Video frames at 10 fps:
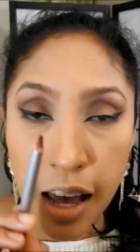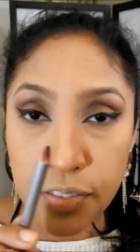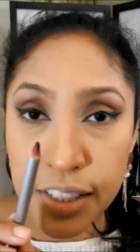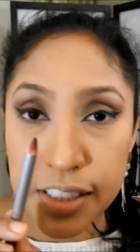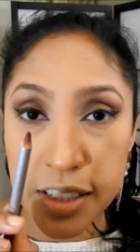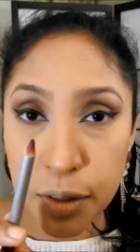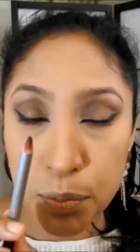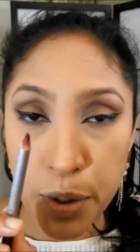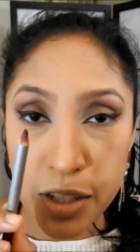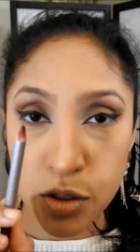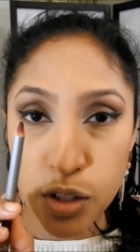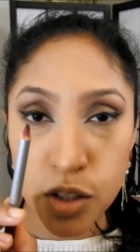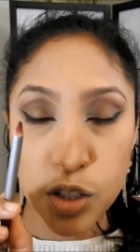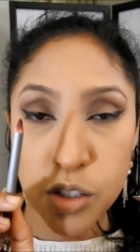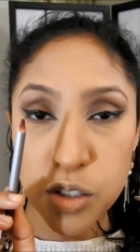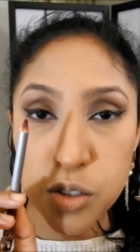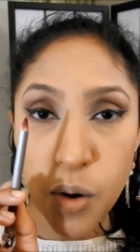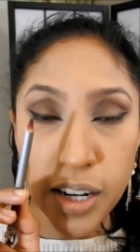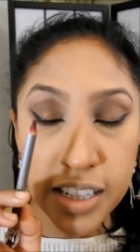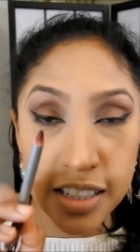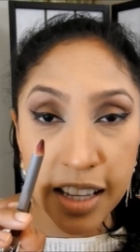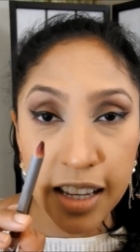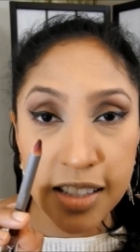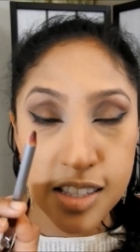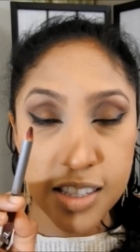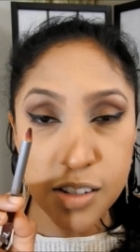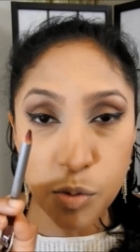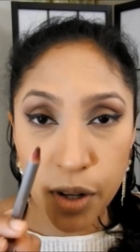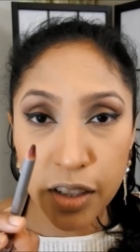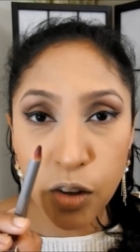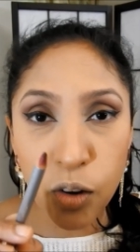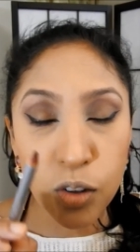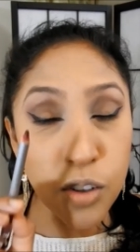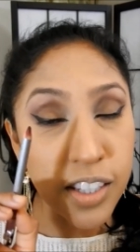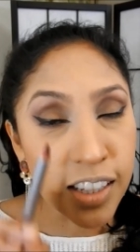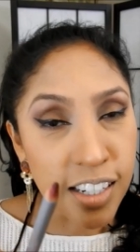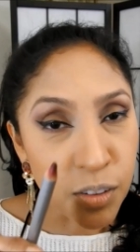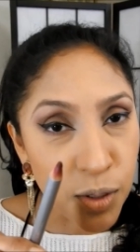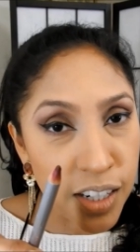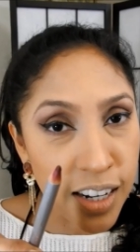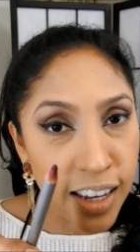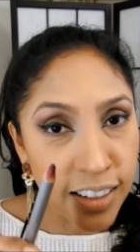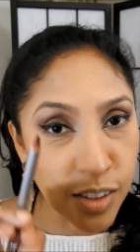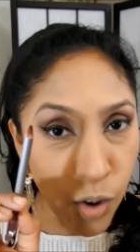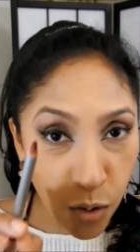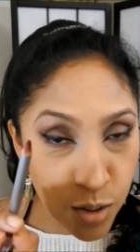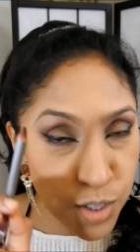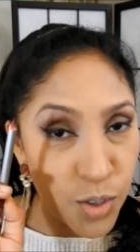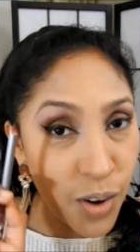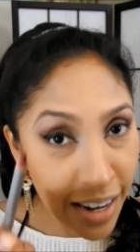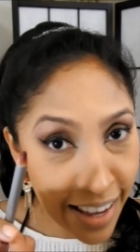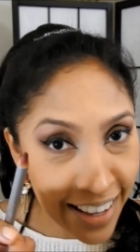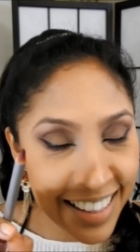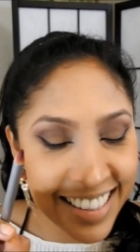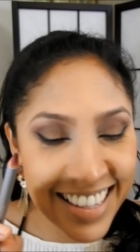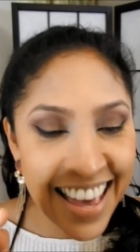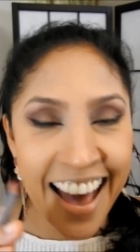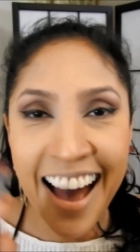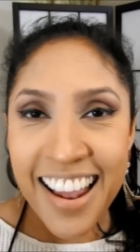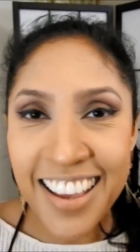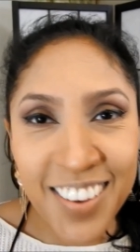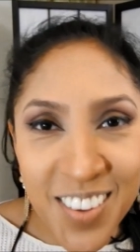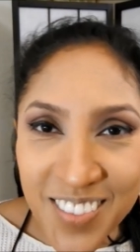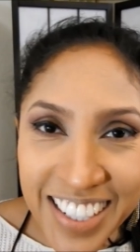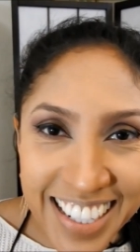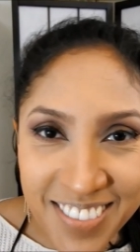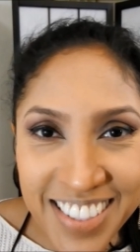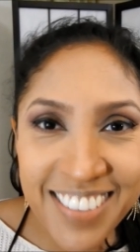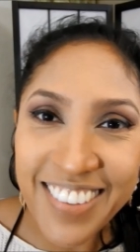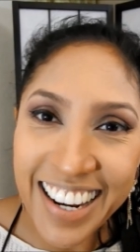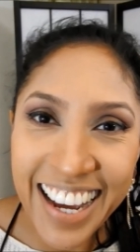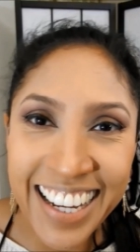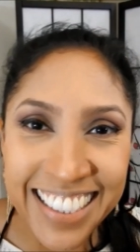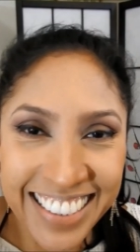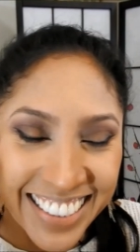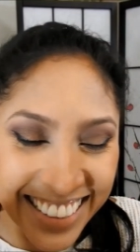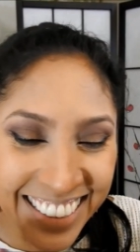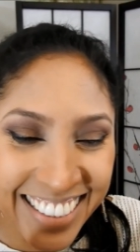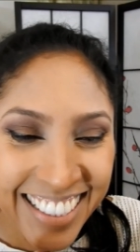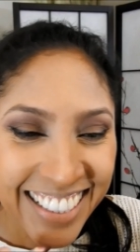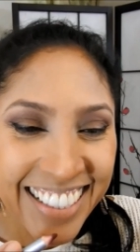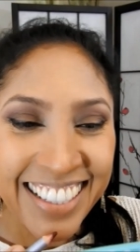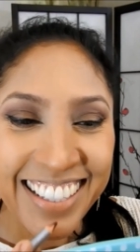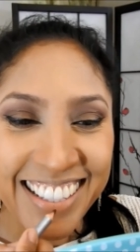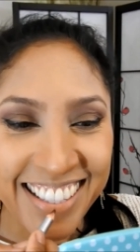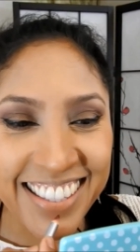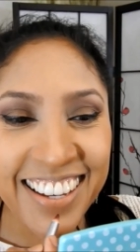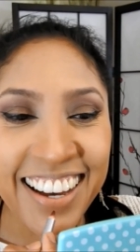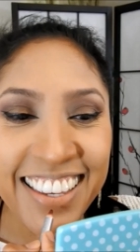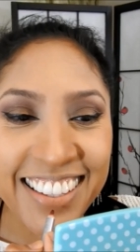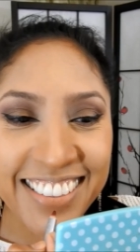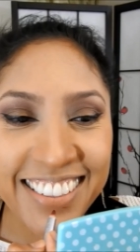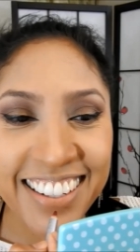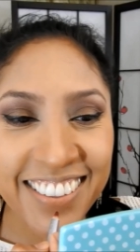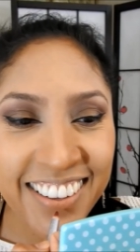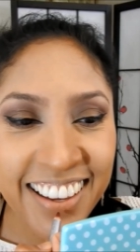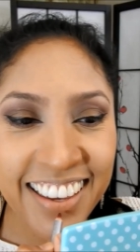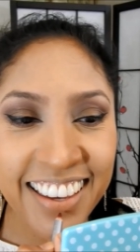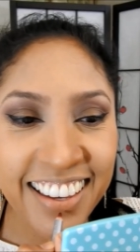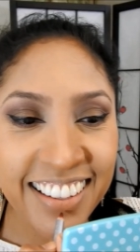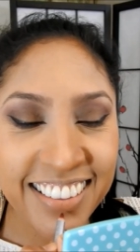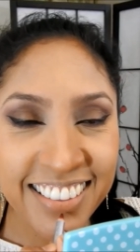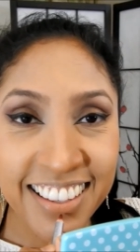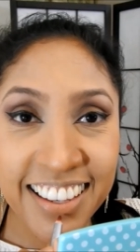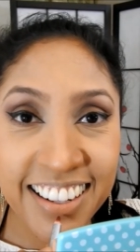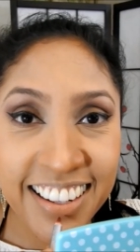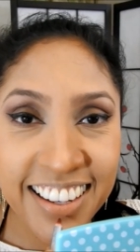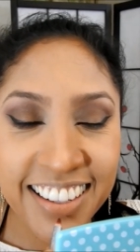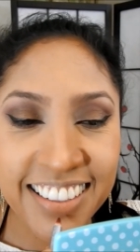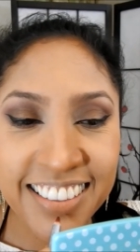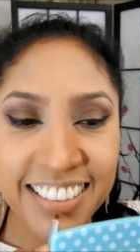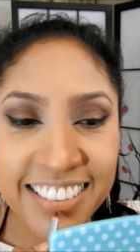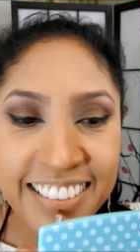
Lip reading: And this lip pencil is also an intense red color that I really like also a lot. I like all my lipstick a lot. So I'm just gonna go ahead and liner.